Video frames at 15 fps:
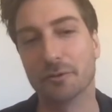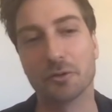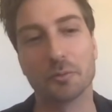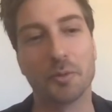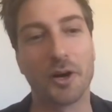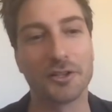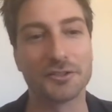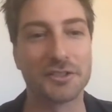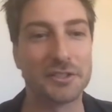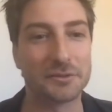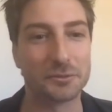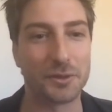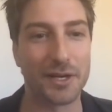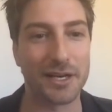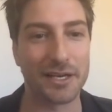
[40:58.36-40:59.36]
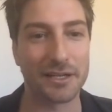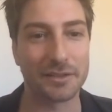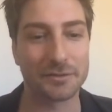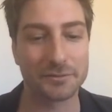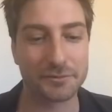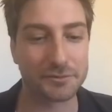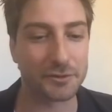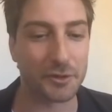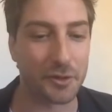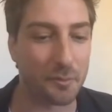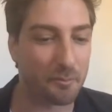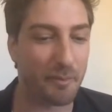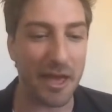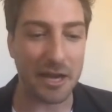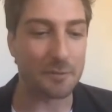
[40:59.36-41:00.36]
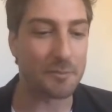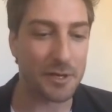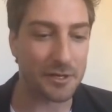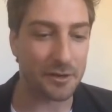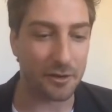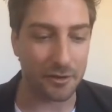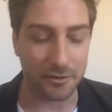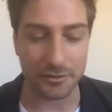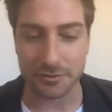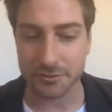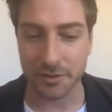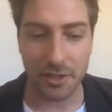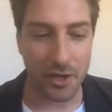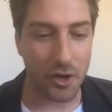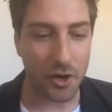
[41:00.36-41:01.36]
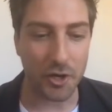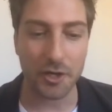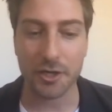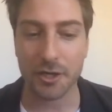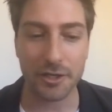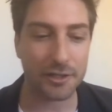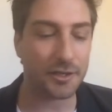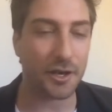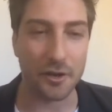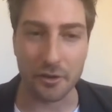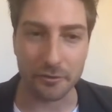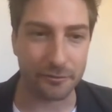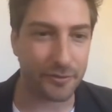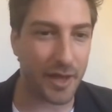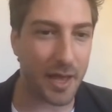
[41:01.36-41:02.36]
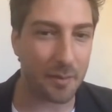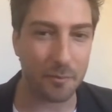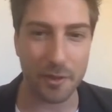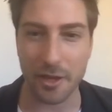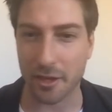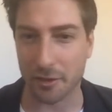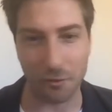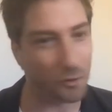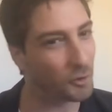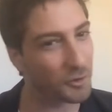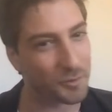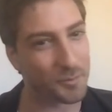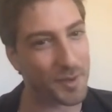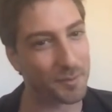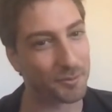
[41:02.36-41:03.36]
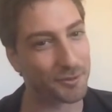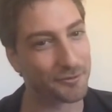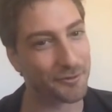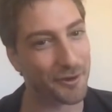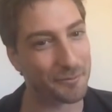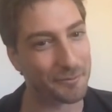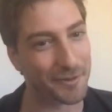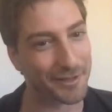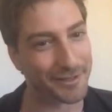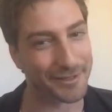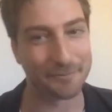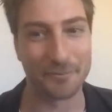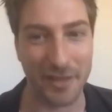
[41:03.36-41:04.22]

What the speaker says: positive way for the betterment of her and her family and all the people of Hope Valley.